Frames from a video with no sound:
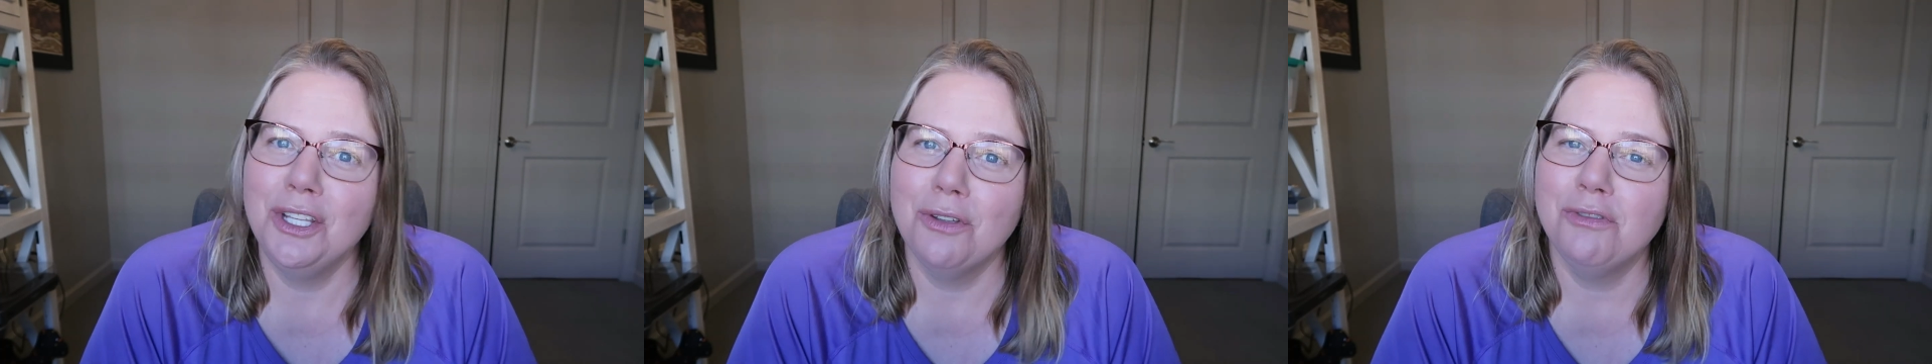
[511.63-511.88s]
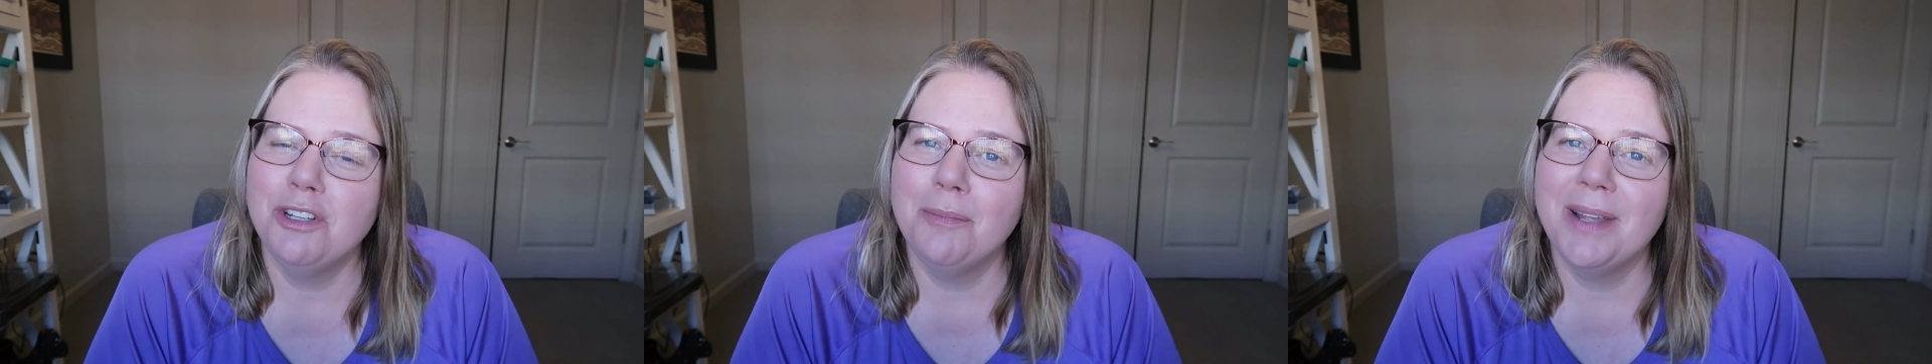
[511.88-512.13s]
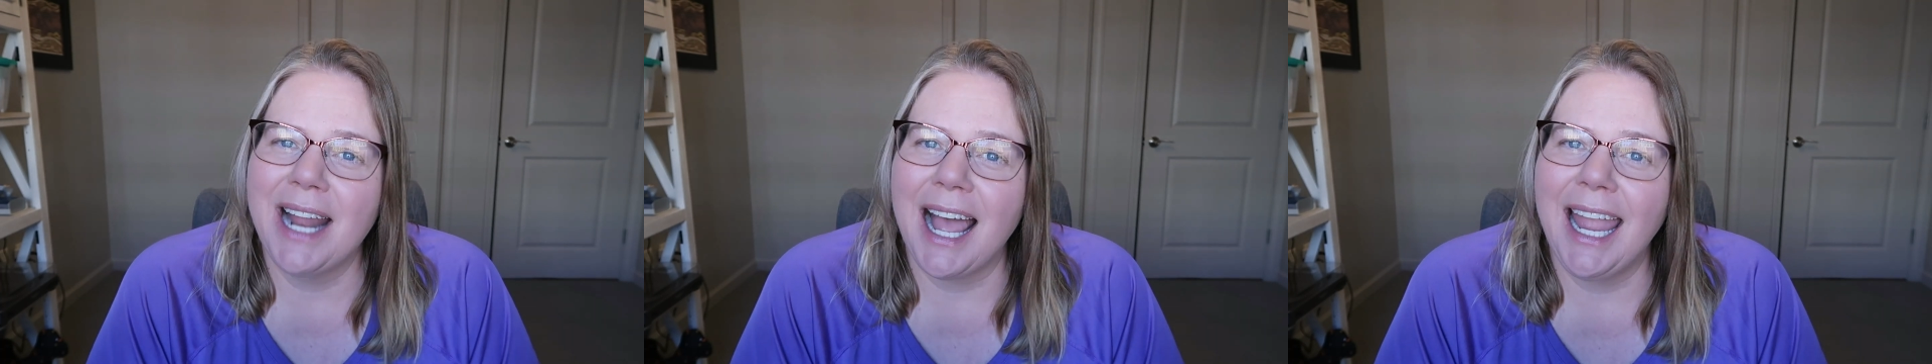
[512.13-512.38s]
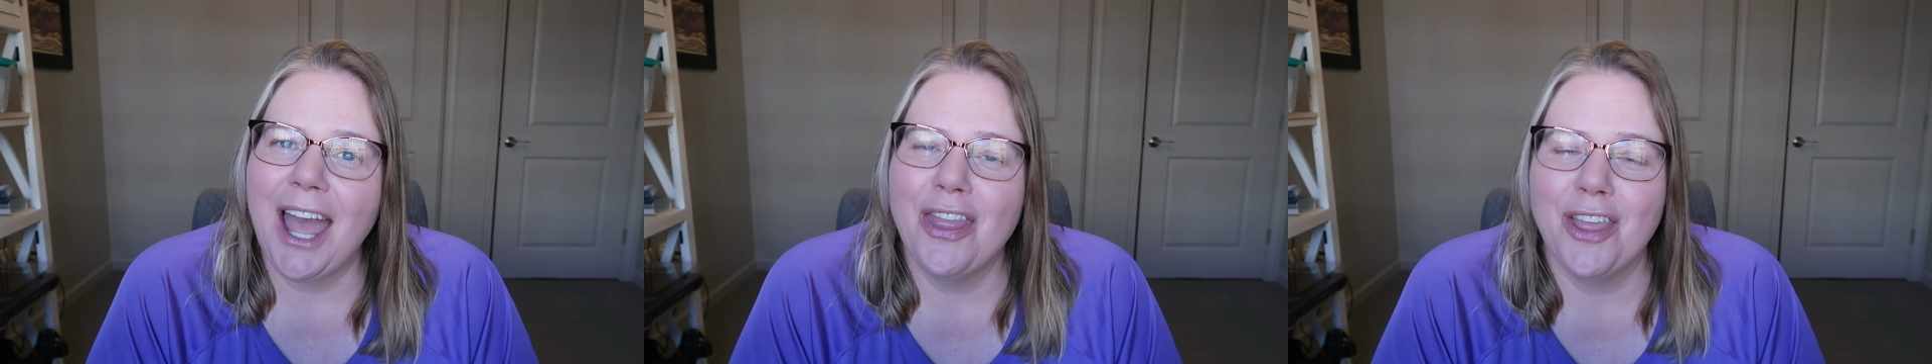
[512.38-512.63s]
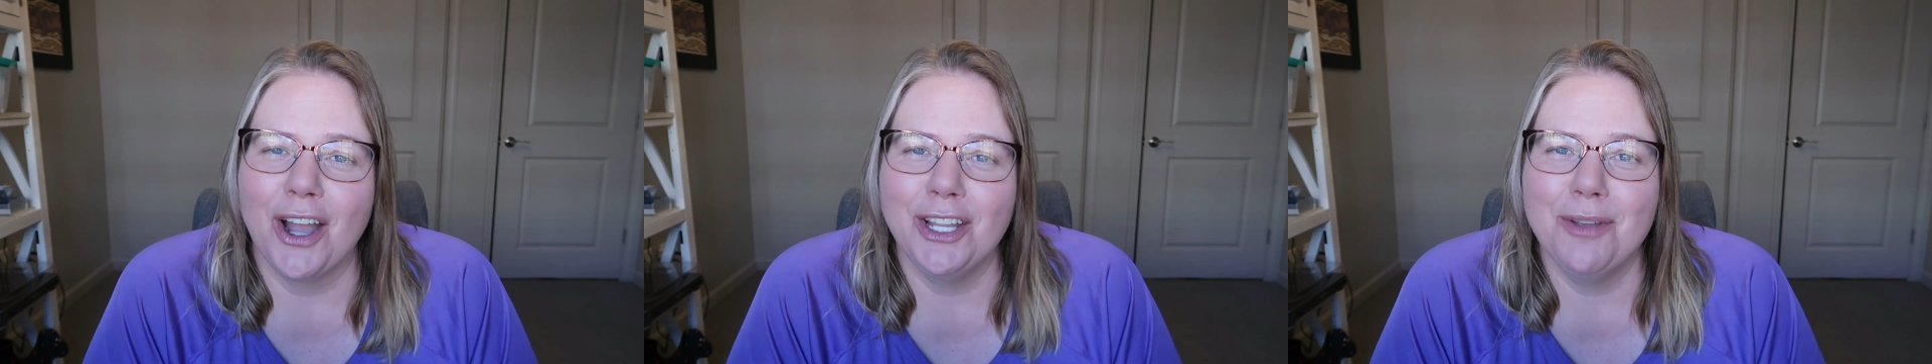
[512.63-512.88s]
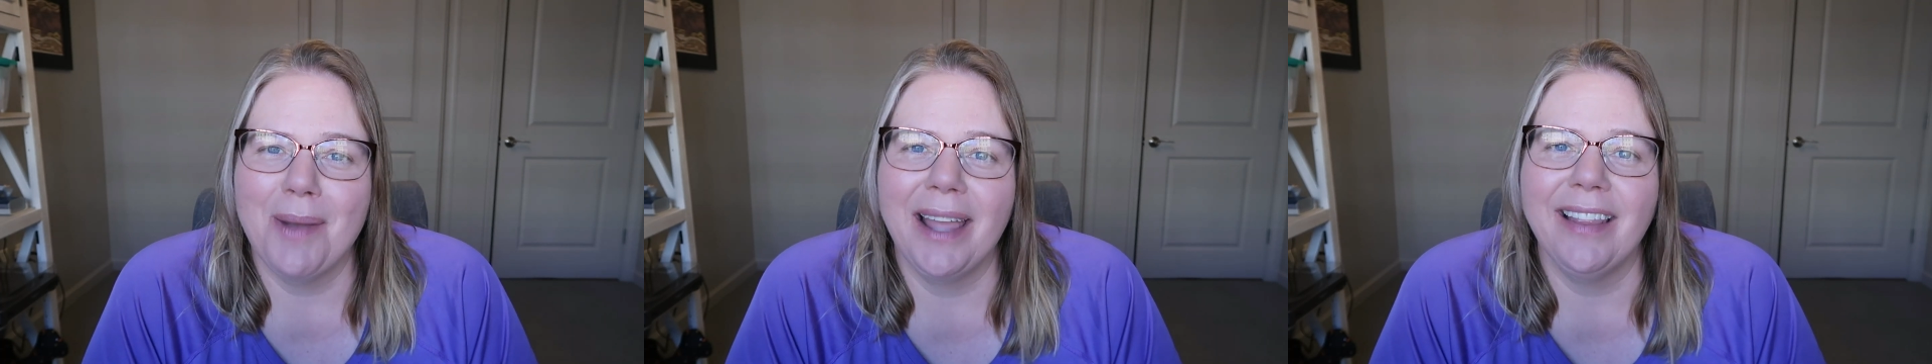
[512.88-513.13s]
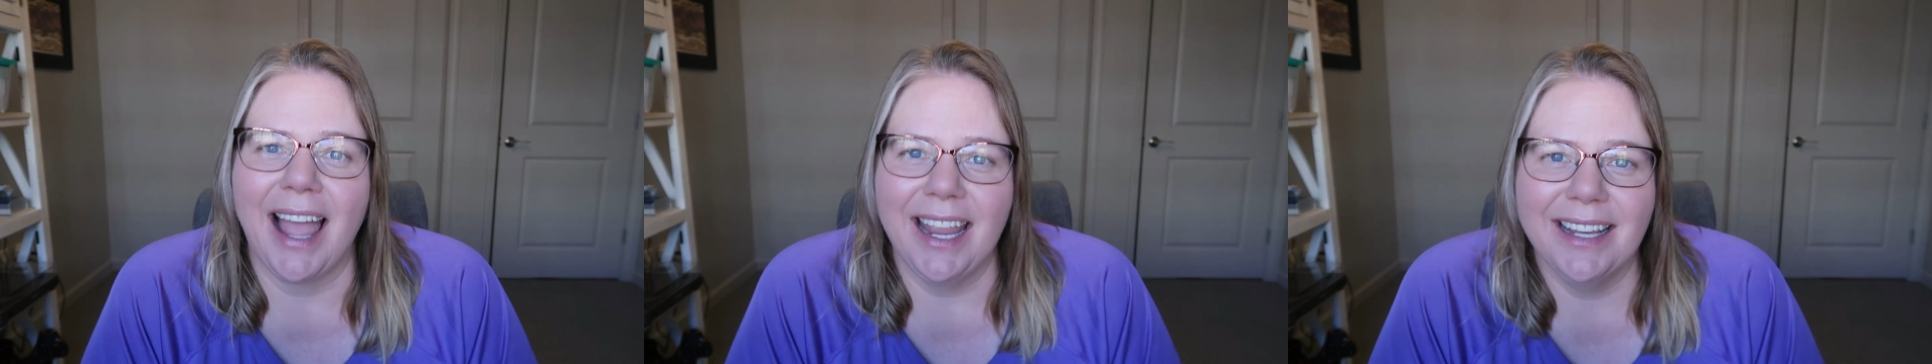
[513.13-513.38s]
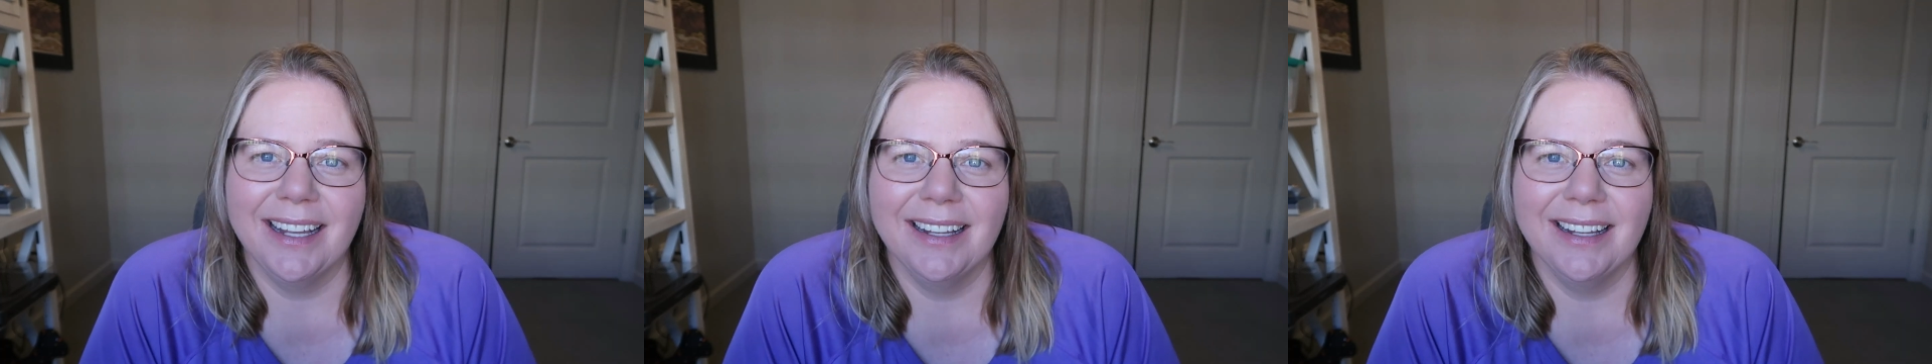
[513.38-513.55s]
YouTube and I thought you might like.